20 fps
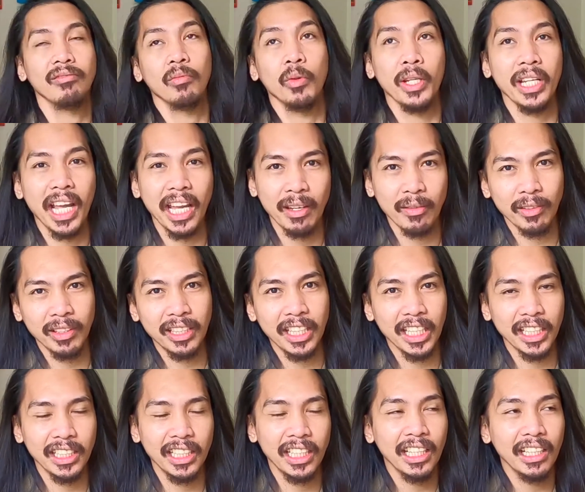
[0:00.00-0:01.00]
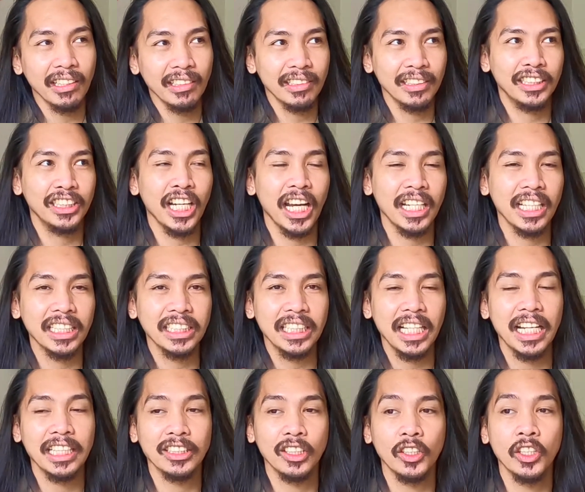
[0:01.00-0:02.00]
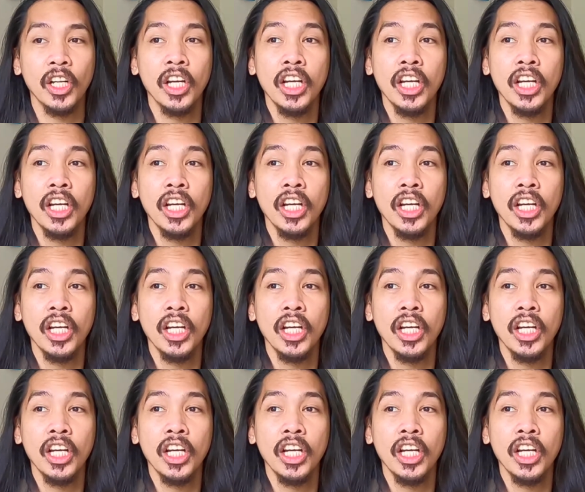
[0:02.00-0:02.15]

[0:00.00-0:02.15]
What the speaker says: I did Chinese lesson.